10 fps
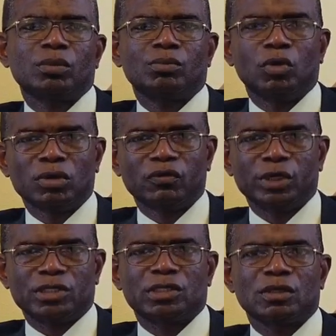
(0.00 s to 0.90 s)
both of
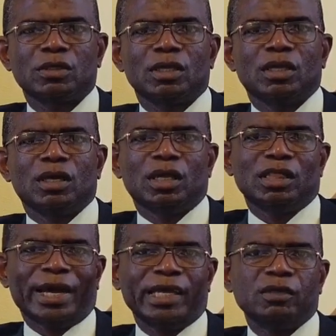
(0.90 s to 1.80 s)
which are
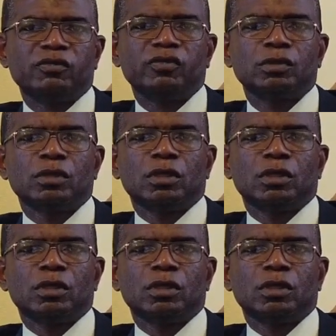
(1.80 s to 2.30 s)
live